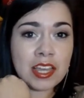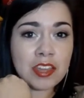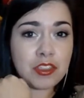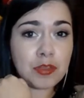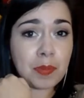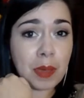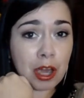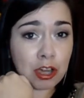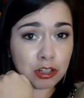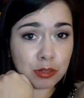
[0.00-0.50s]

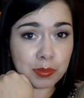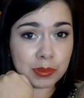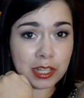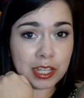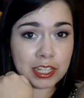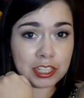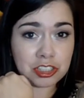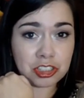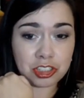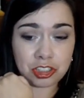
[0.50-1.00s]
The powder
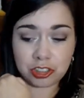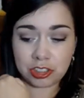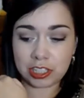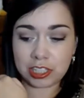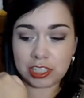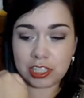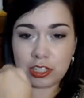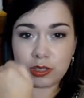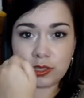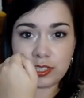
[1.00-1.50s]
blush, you're
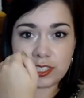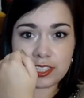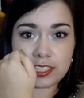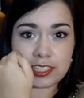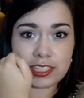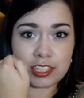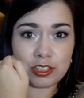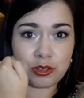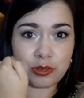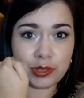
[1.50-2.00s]
going to notice
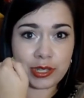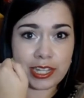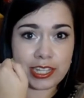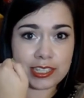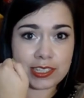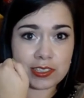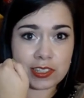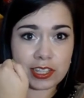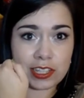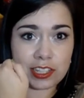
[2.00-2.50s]
it
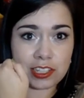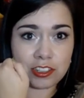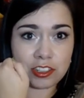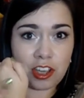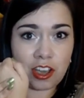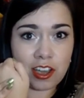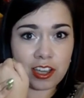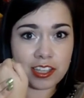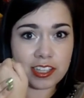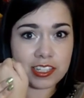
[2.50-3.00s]
creates like a
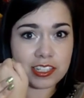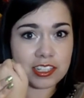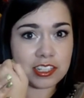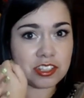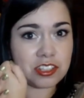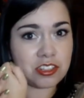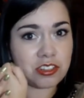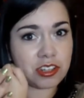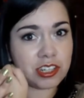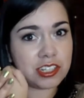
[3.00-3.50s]
dot, and
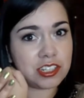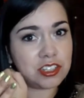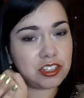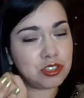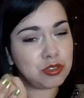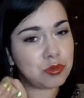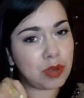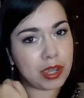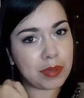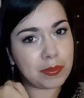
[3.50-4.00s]
it's starting
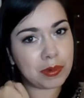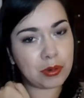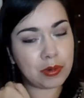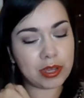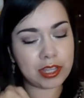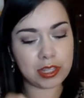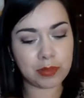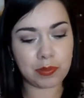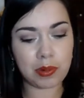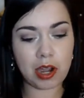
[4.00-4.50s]
to wipe
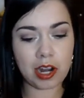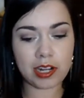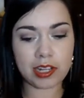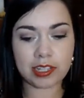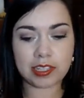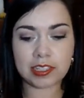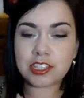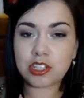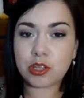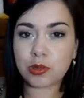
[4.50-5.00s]
away the
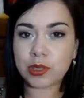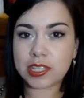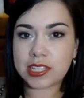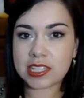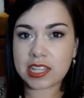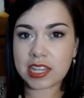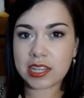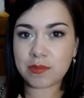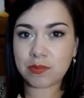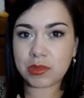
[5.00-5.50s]
product. So the
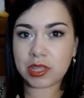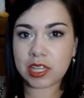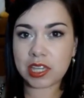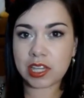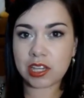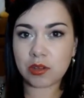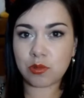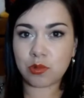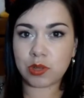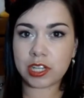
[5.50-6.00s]
same
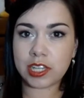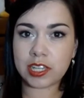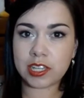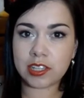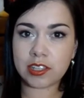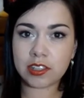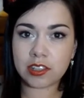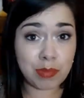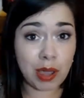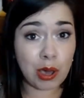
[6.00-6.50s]
thing
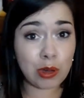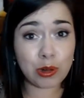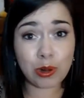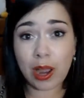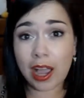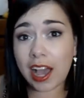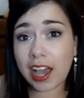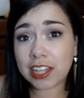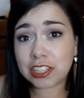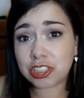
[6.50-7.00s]
with powder
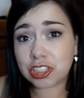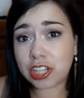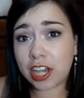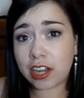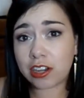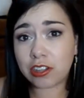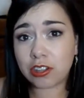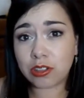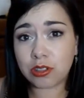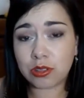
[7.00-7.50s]

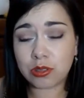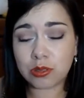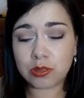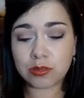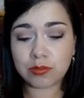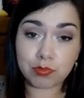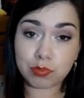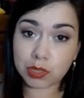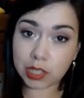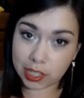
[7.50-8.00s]

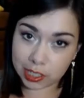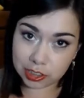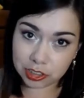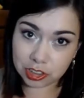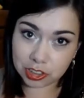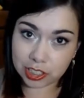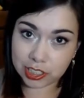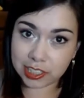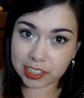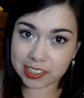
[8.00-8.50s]
eyeshadow
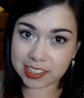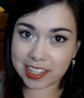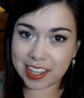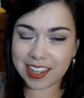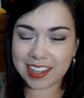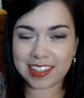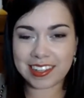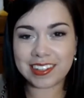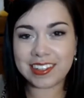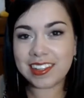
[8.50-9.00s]
blush, like I
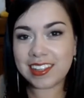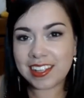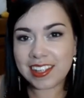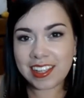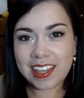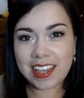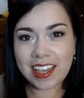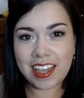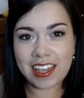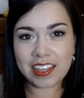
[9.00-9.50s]
said,
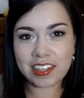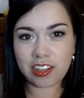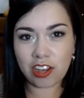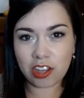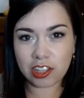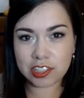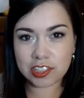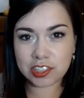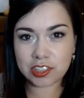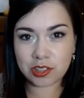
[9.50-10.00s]
and
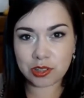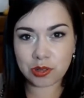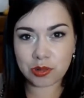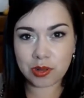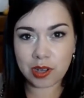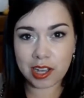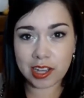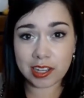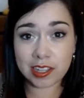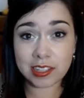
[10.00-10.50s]

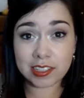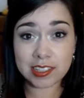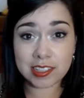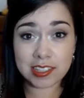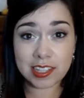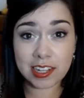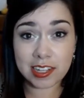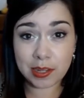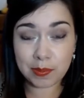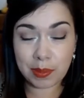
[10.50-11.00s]
also
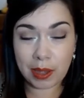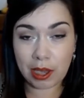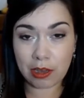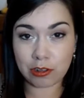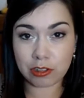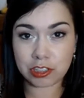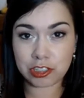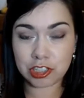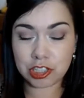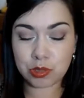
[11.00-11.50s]
setting
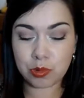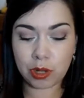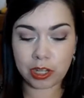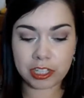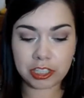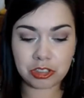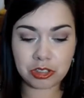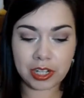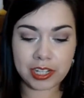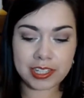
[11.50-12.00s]
powders. You
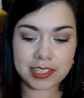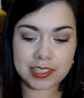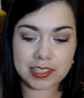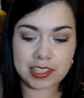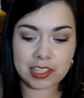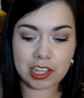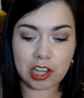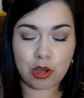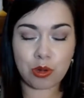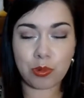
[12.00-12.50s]
want to try to
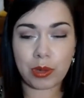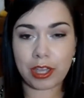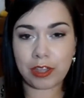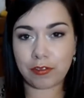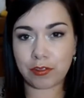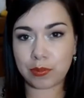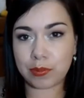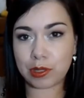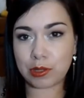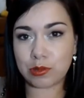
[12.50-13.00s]
stick away
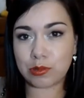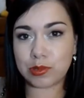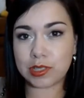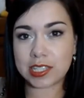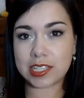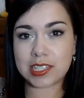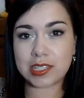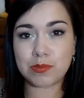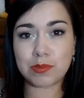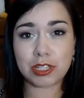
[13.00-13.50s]
from those
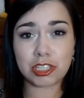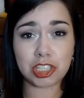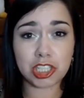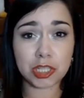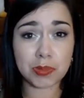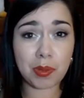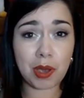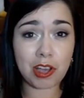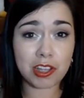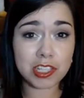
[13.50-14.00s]
as much as
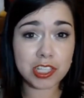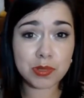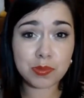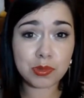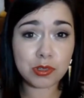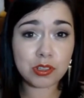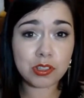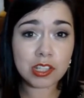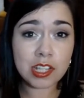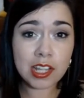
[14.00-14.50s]

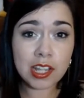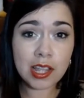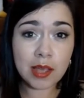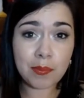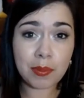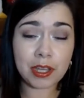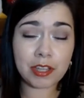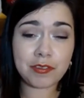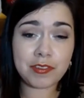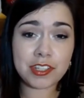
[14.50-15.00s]
possible,
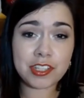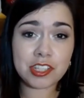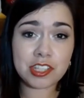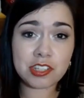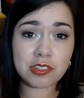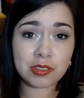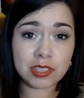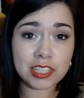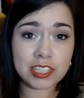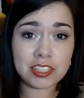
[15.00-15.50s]
but if you
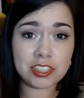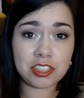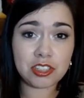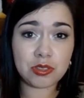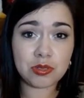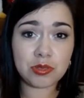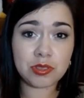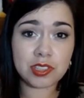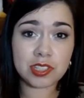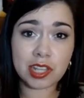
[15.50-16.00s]
still need to
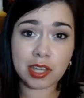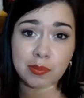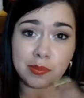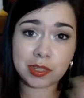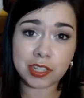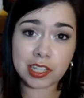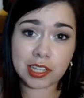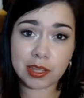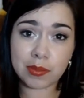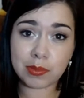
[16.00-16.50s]
use some
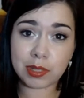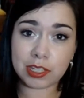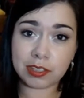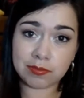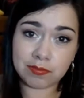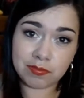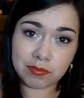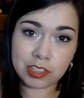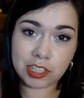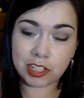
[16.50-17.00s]
of them,
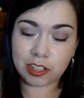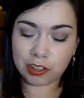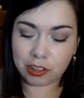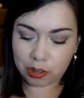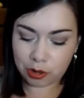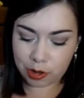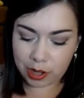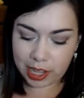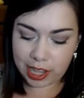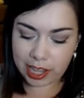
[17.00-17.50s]
then, you know,
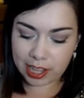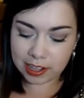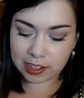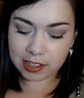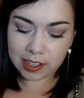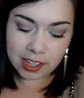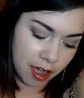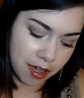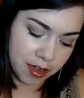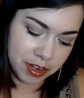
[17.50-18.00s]
go ahead.
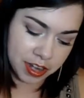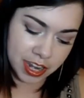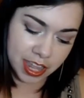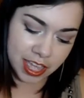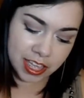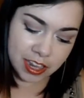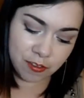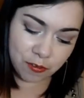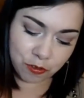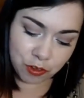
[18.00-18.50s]
And
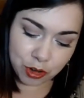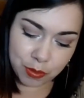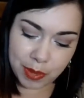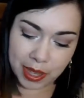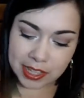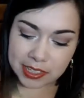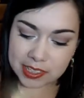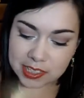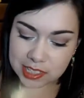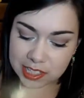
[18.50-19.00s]
then for
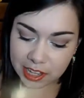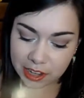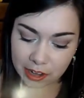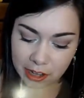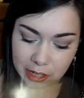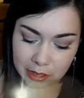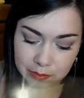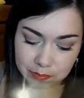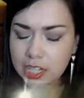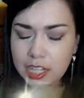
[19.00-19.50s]

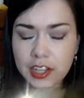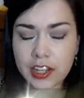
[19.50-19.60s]
mascara.